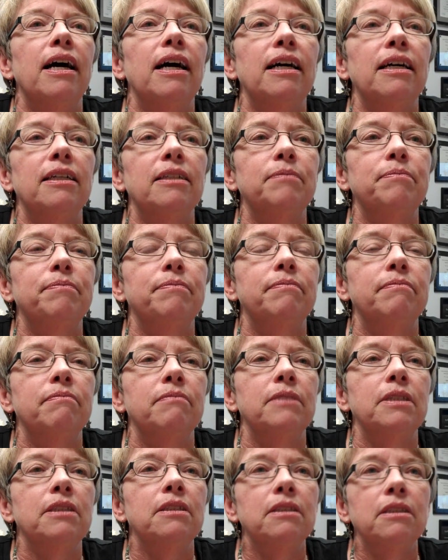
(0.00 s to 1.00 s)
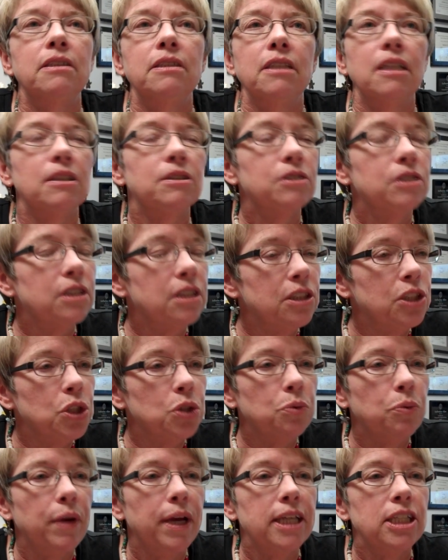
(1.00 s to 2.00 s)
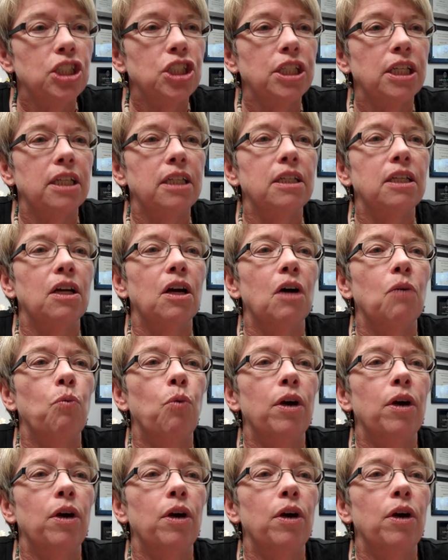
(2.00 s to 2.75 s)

In another situation,